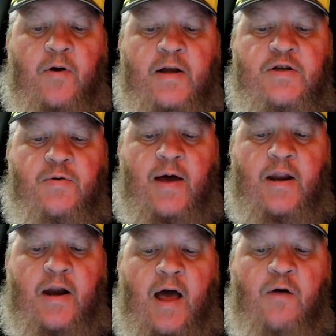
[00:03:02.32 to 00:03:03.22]
bring to
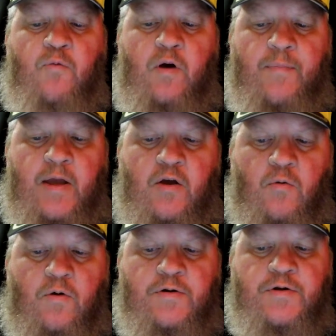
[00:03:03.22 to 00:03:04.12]
Adonai will be
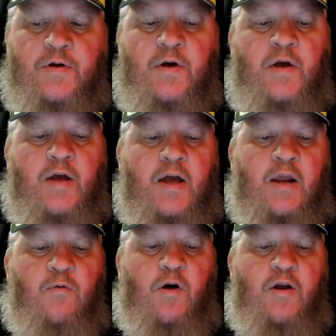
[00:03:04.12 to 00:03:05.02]
yours.
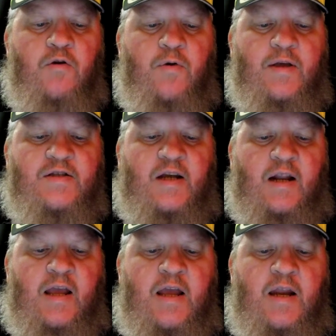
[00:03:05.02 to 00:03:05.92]
Anyone who is
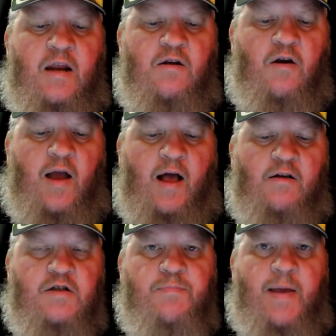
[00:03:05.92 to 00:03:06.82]
clean in your
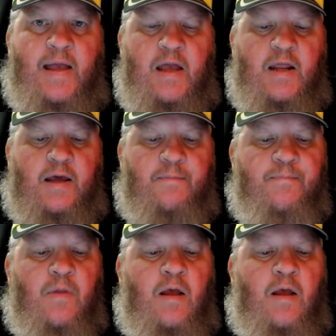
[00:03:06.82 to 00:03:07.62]
house may eat it.